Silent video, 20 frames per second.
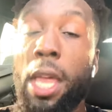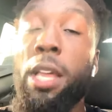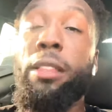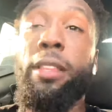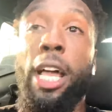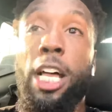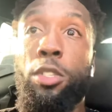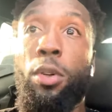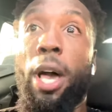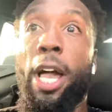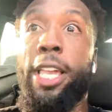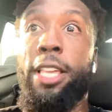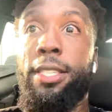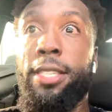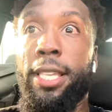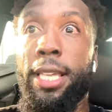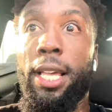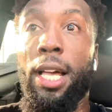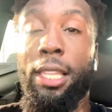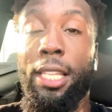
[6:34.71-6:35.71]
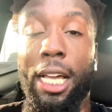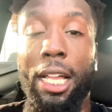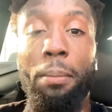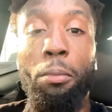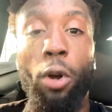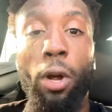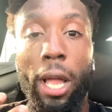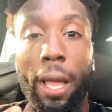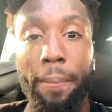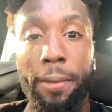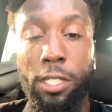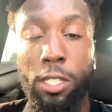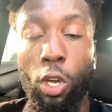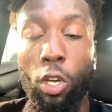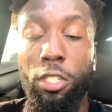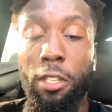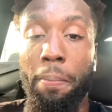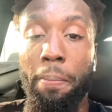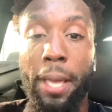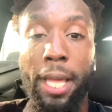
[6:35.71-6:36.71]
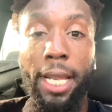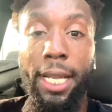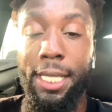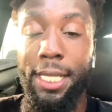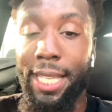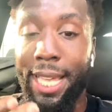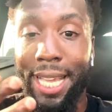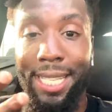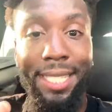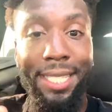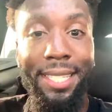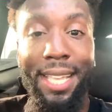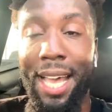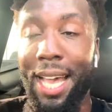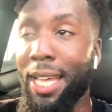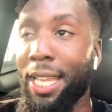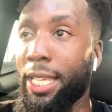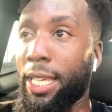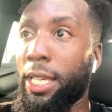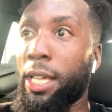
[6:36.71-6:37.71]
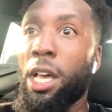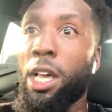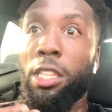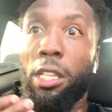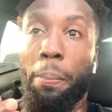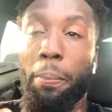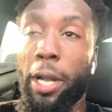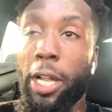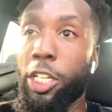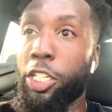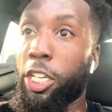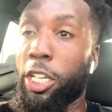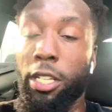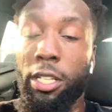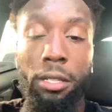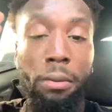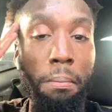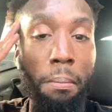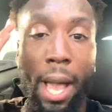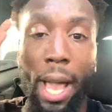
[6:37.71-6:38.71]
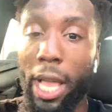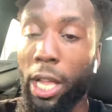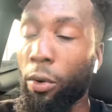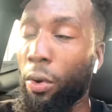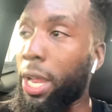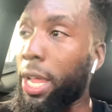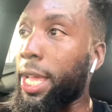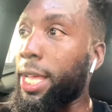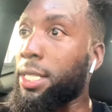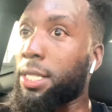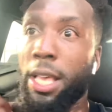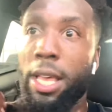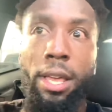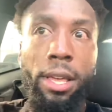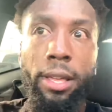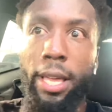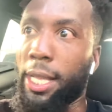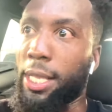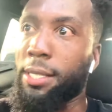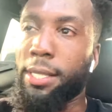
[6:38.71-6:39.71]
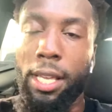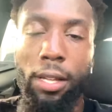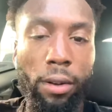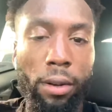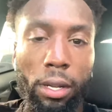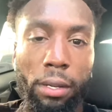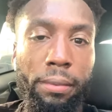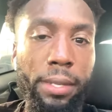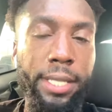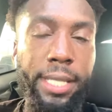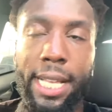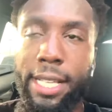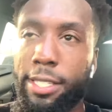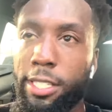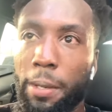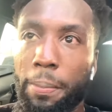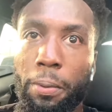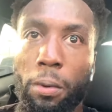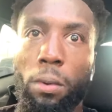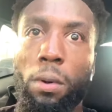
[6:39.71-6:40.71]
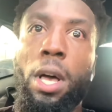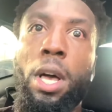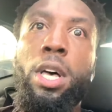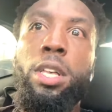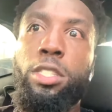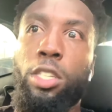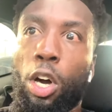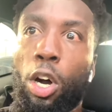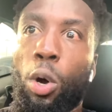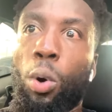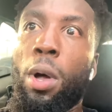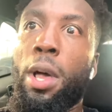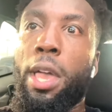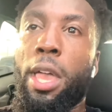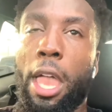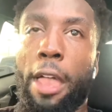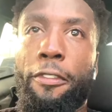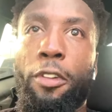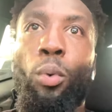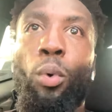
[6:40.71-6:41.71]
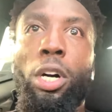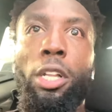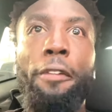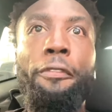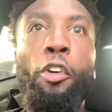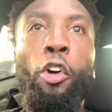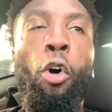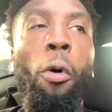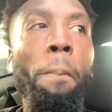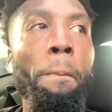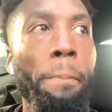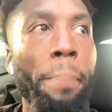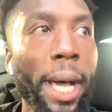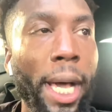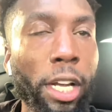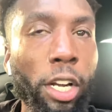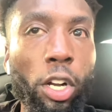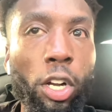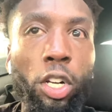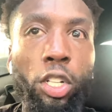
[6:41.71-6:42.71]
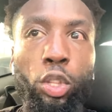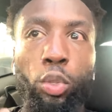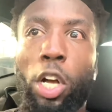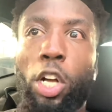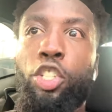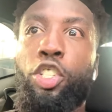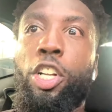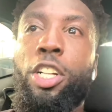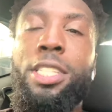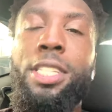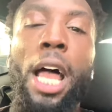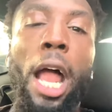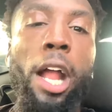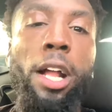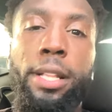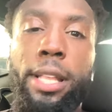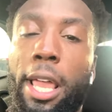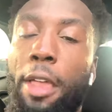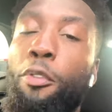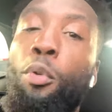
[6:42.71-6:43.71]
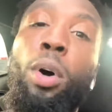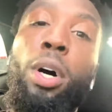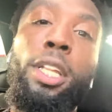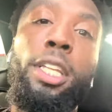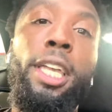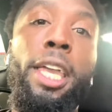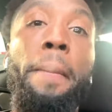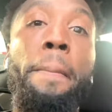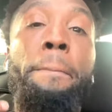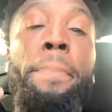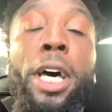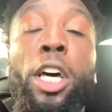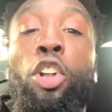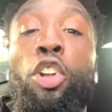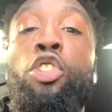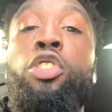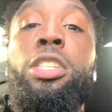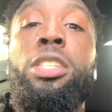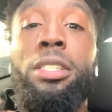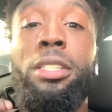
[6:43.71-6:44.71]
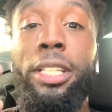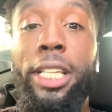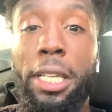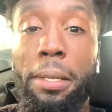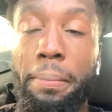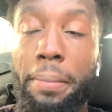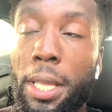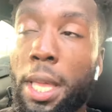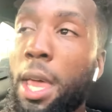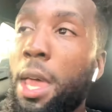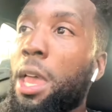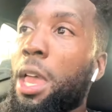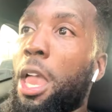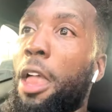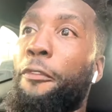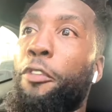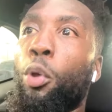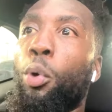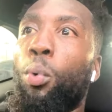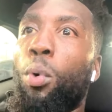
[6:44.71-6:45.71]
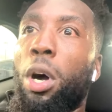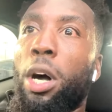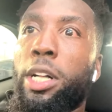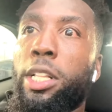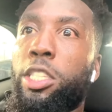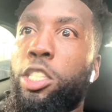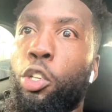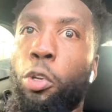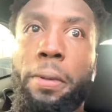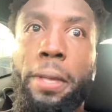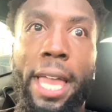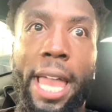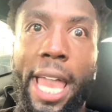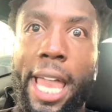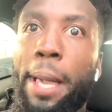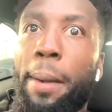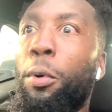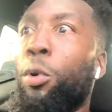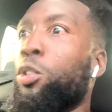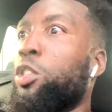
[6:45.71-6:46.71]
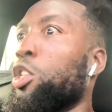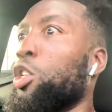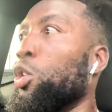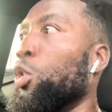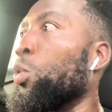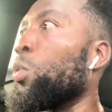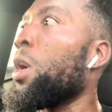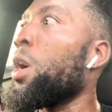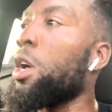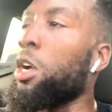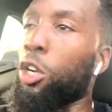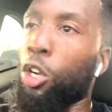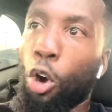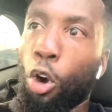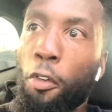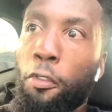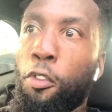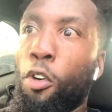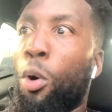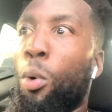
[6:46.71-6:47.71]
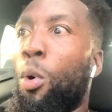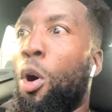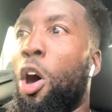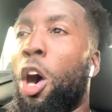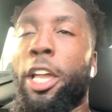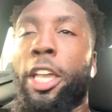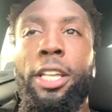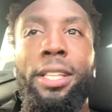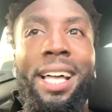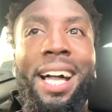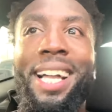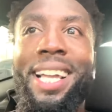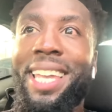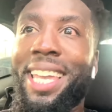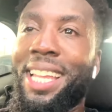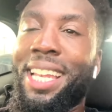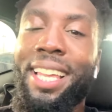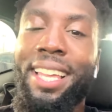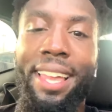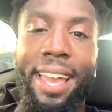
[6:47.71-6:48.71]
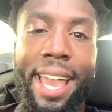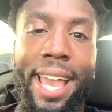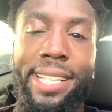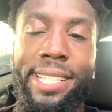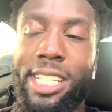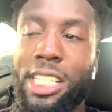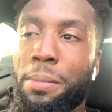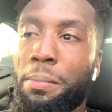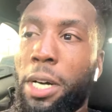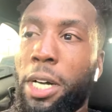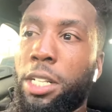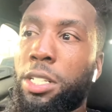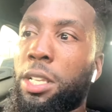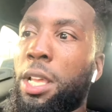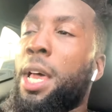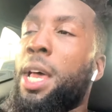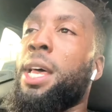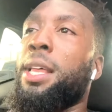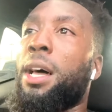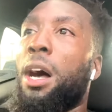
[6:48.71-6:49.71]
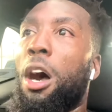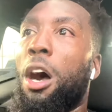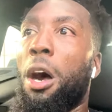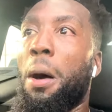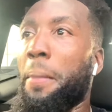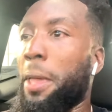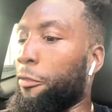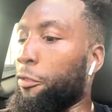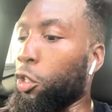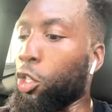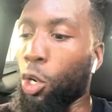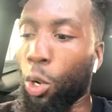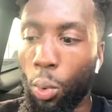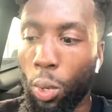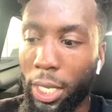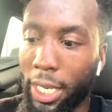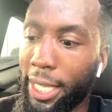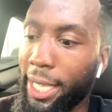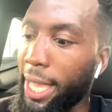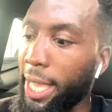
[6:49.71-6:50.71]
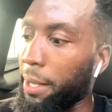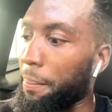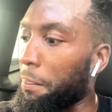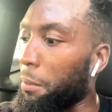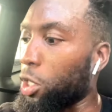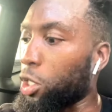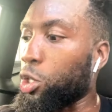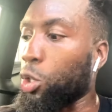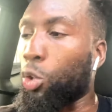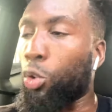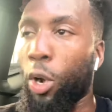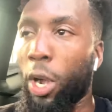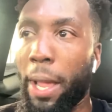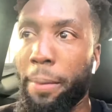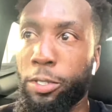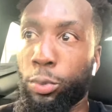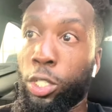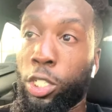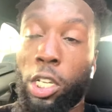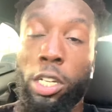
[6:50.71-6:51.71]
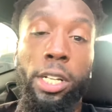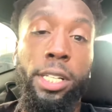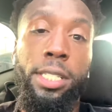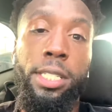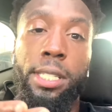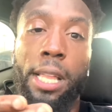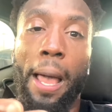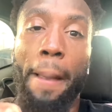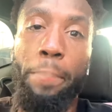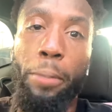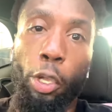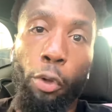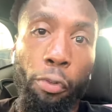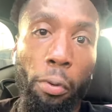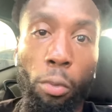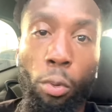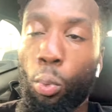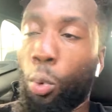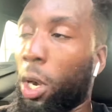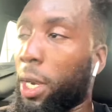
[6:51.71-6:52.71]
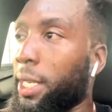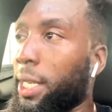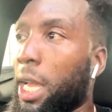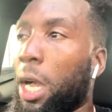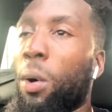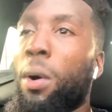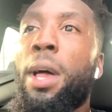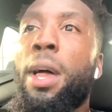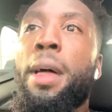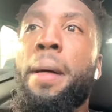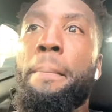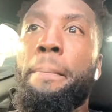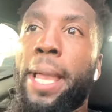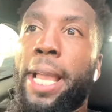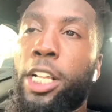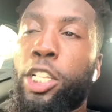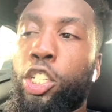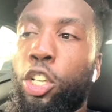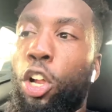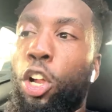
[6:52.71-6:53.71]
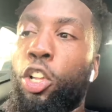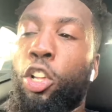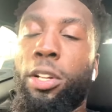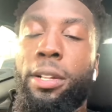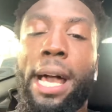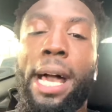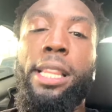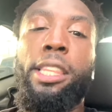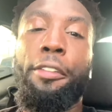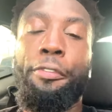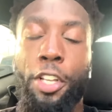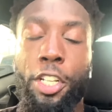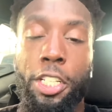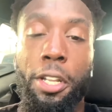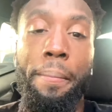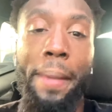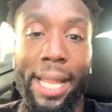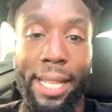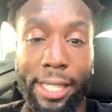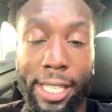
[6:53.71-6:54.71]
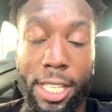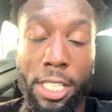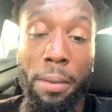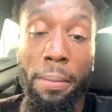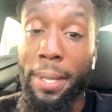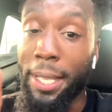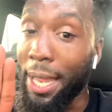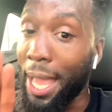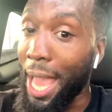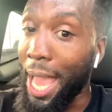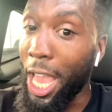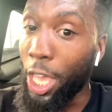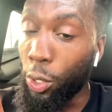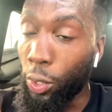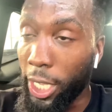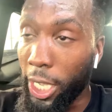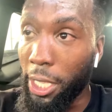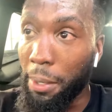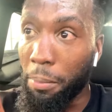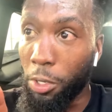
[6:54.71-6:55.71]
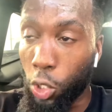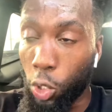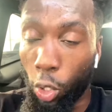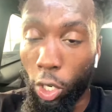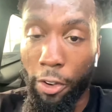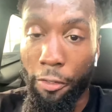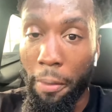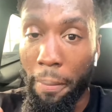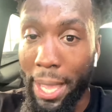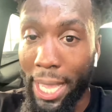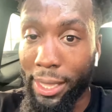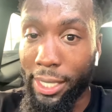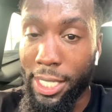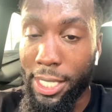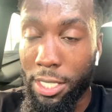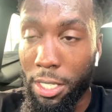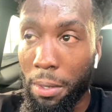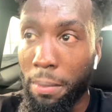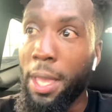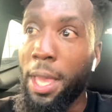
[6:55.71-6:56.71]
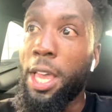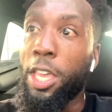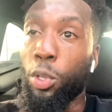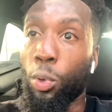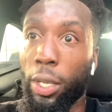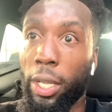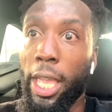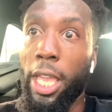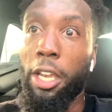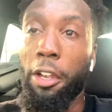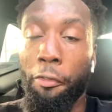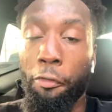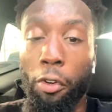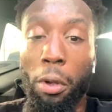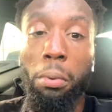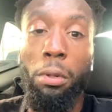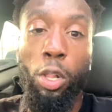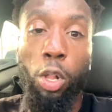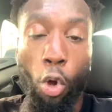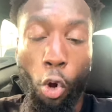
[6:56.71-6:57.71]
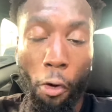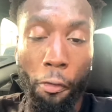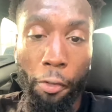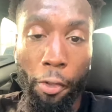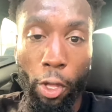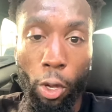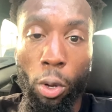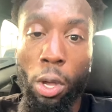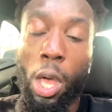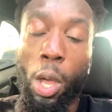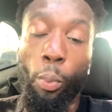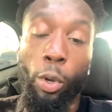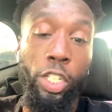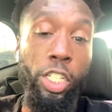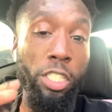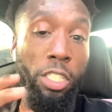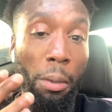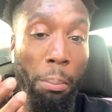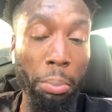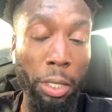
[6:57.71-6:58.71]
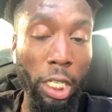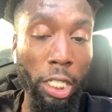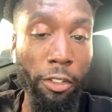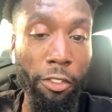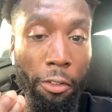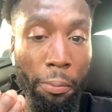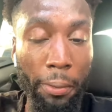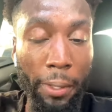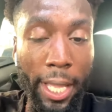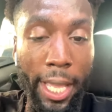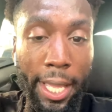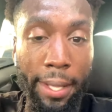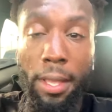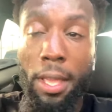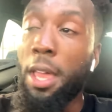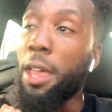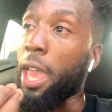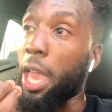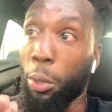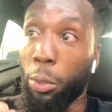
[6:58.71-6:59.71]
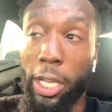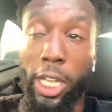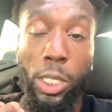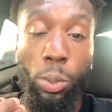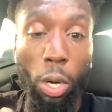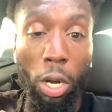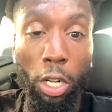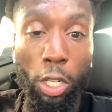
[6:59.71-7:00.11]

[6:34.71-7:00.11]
That's why you see a lot of more episodes of panic attacks, anxiety, depression, migraines, etc. It's that simple. So if you want to feel better throughout your entire day, if you want to get better sleep, if you want to be able to go for a walk and you're not getting gas as much, if you don't want to get muscle cramps, which is going to stop you from working out, make sure you're not deficient in magnesium. And how you get majority of your magnesium, you get it from chlorophyll, which is the blood of the plant. And guess where